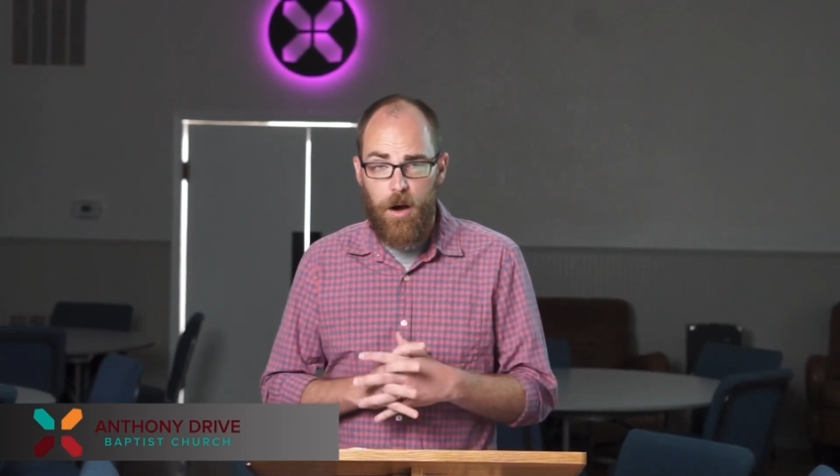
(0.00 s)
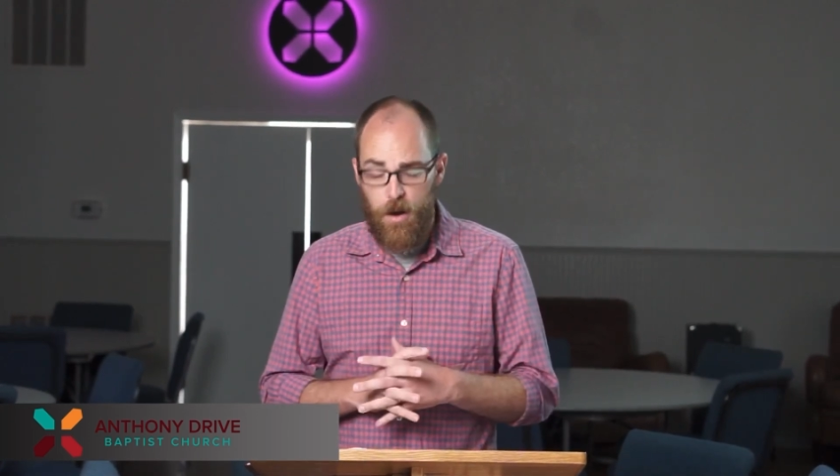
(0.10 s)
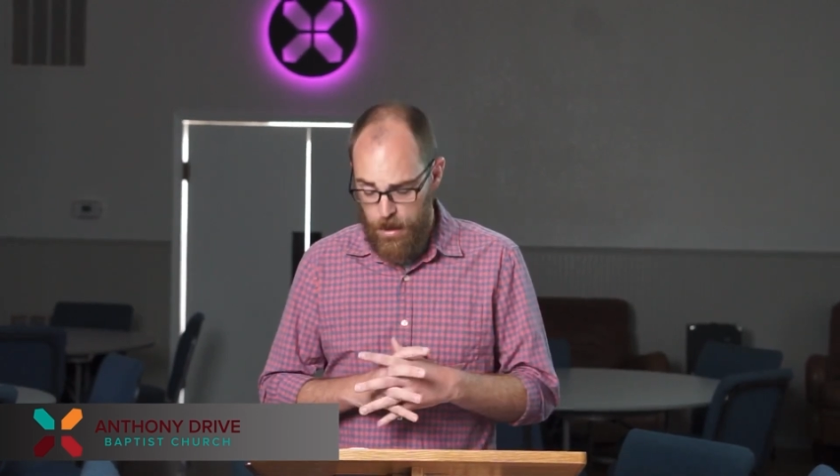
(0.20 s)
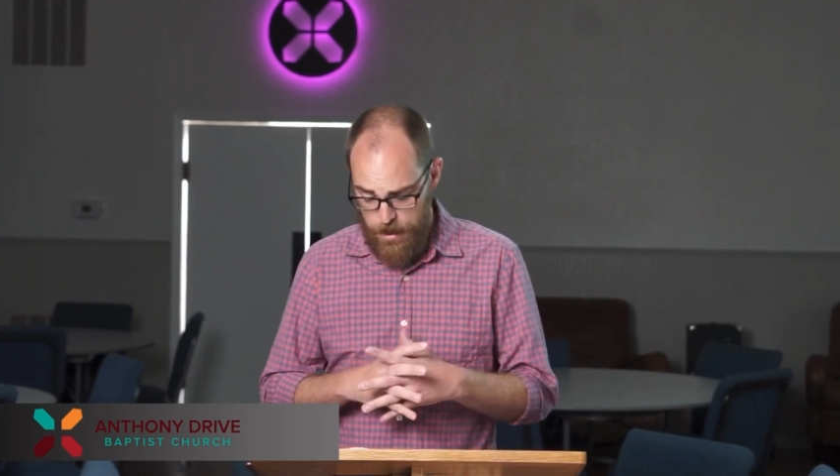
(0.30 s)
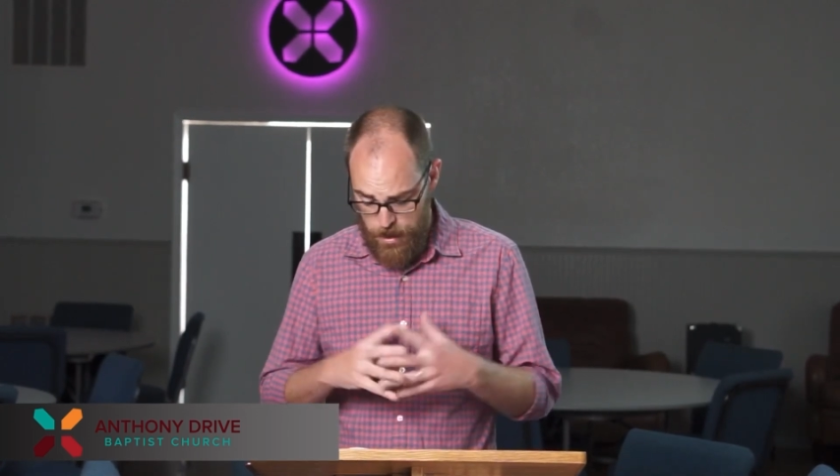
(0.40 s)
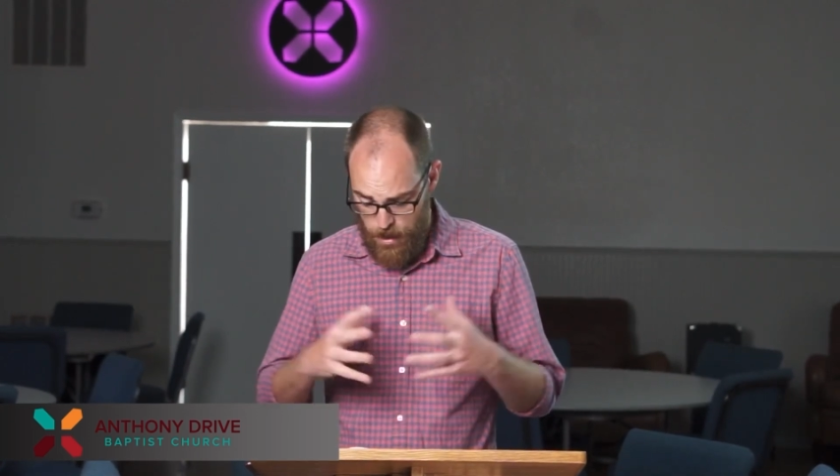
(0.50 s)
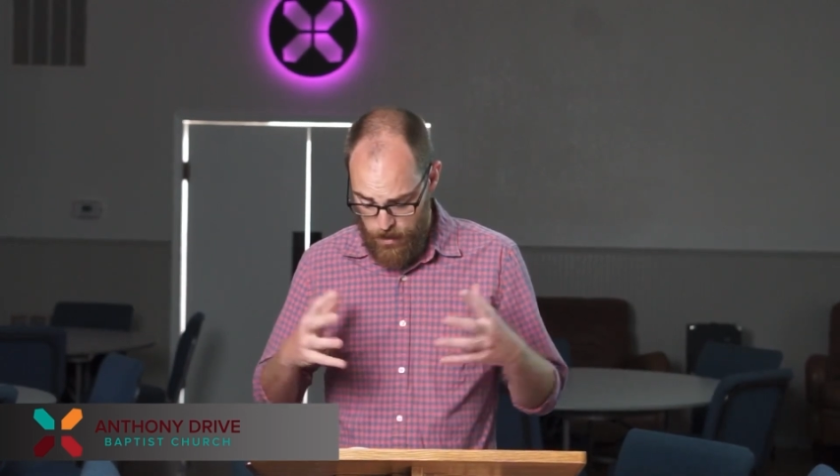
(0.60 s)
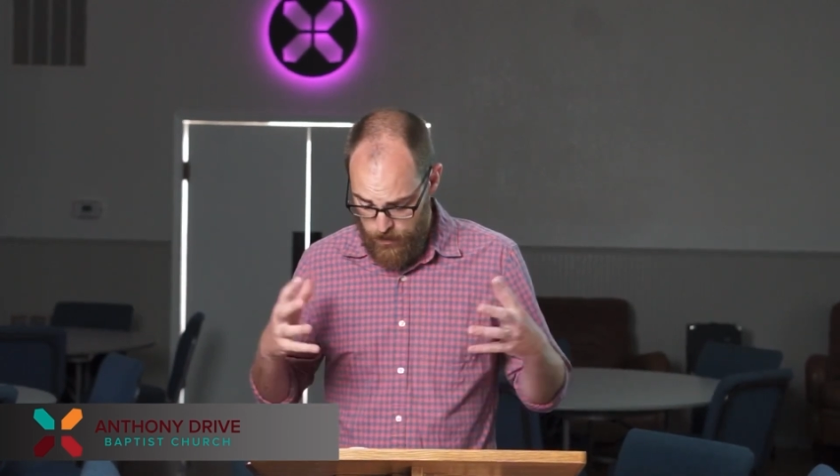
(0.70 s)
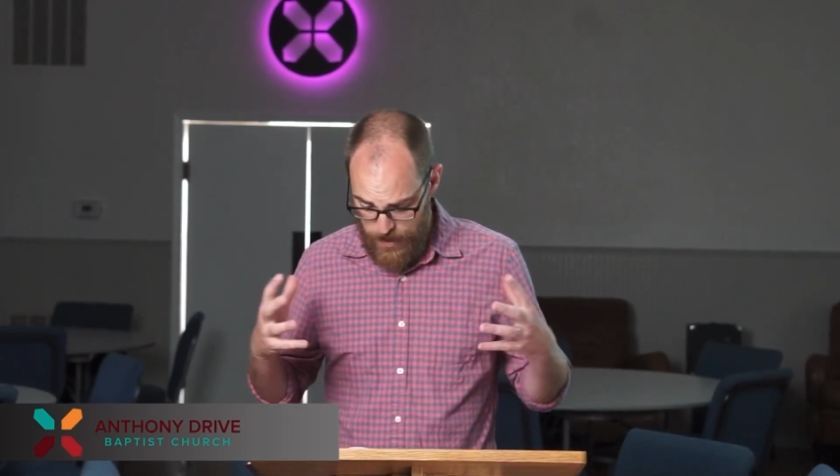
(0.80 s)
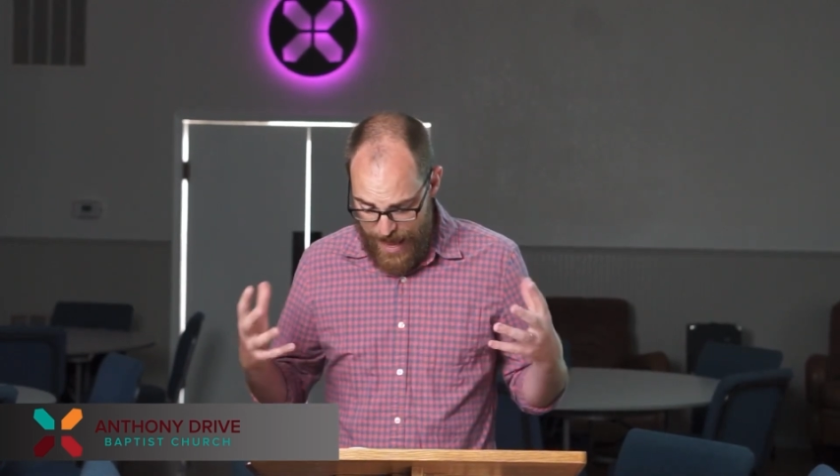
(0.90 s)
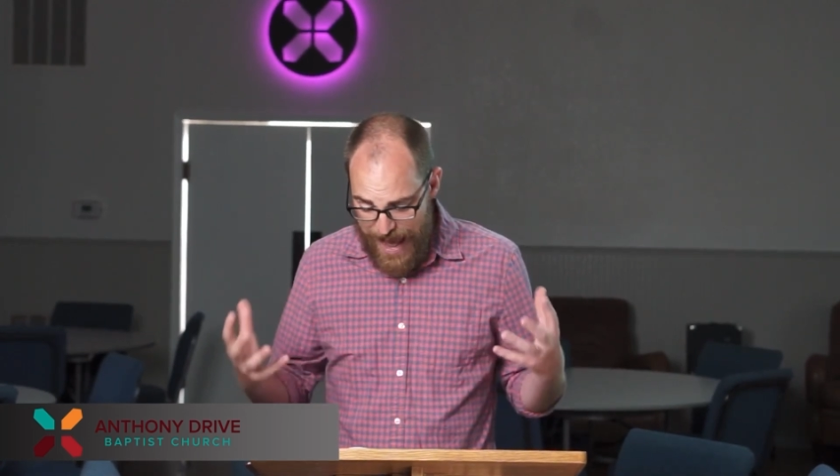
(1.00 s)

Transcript: on the